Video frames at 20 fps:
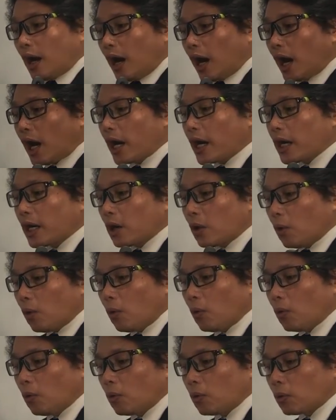are
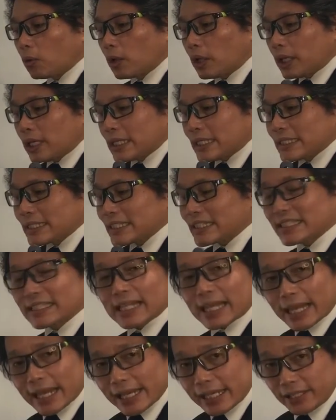all
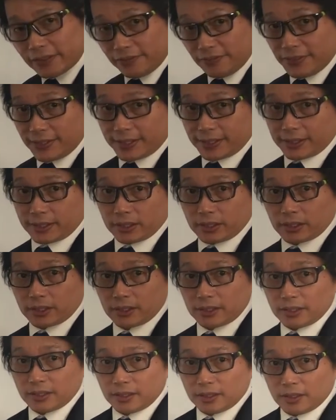
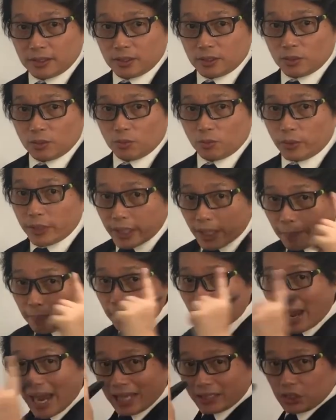slaves with a
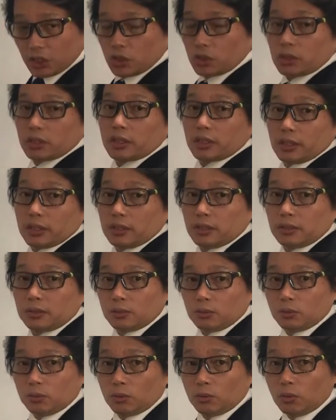master
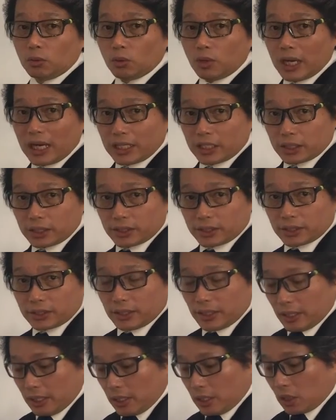who has
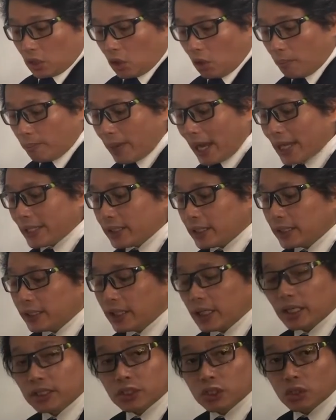
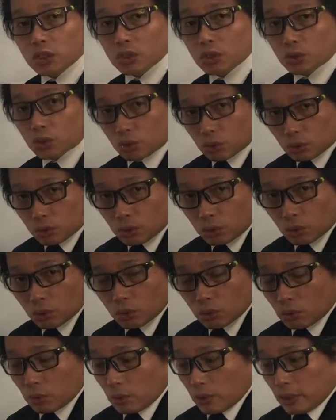commanded us to
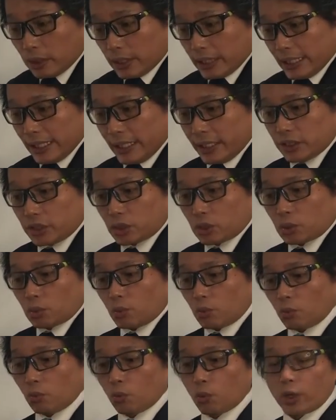do his
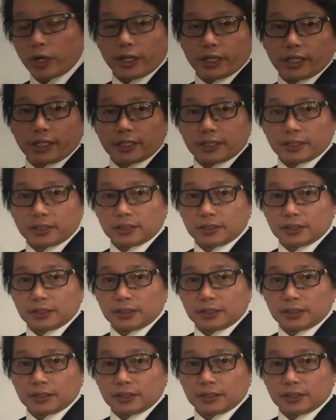work.